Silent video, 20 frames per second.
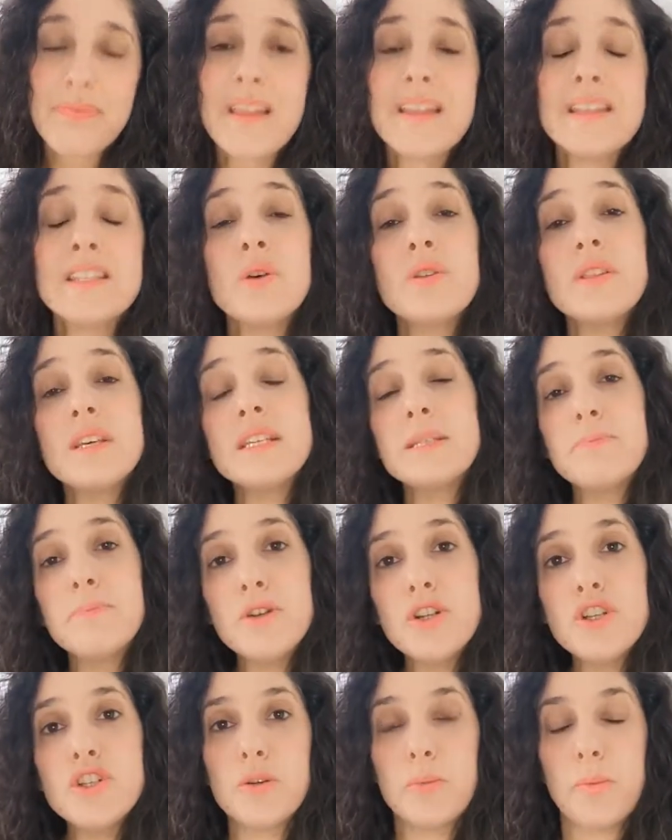So the
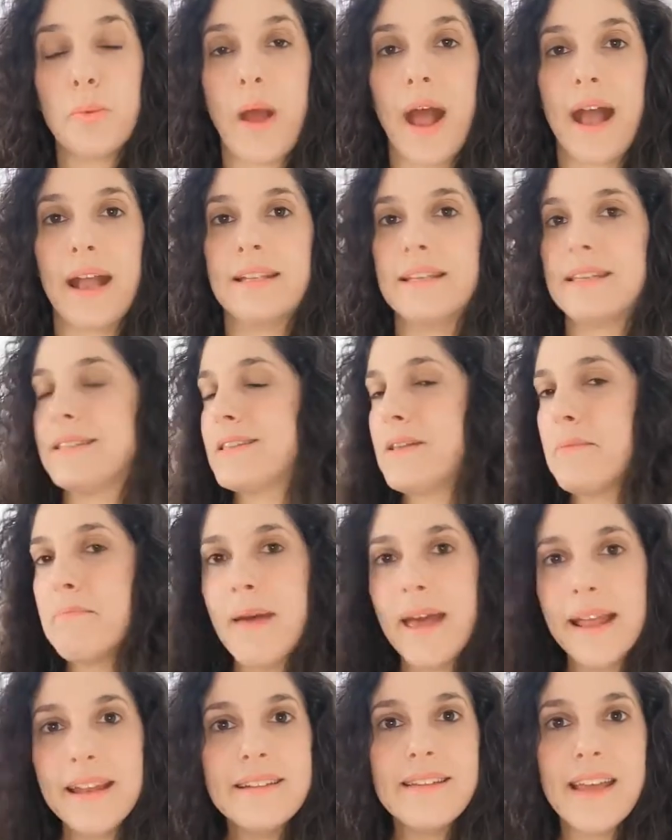spiritual practice, the
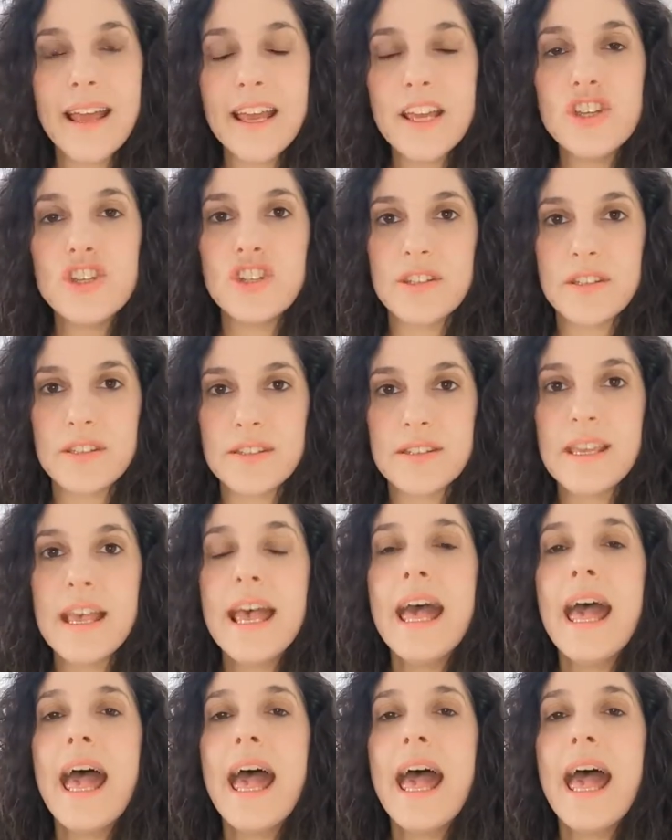meditations,